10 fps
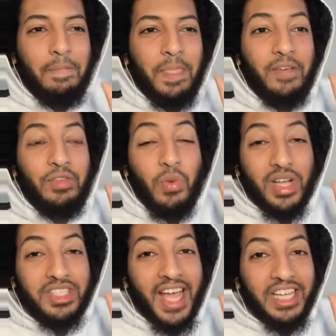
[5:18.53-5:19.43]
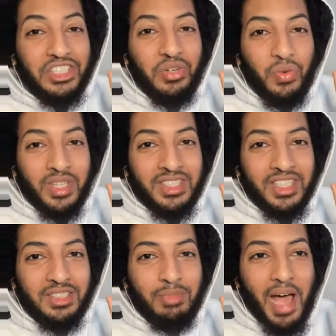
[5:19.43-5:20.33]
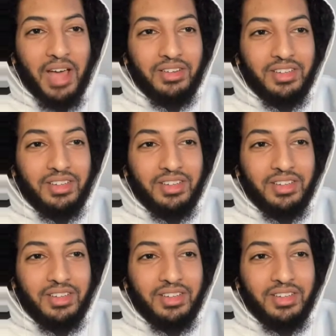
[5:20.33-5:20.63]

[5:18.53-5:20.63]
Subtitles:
If U.S. Agent wins this battle... U.S. Agent is